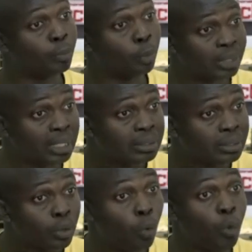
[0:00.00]
protest.
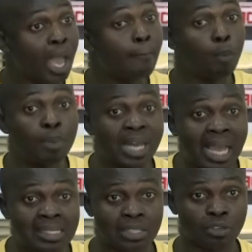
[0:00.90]
We are
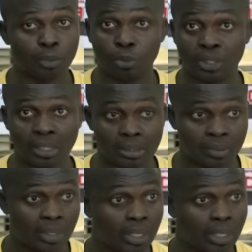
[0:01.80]
mobilizers of the protest.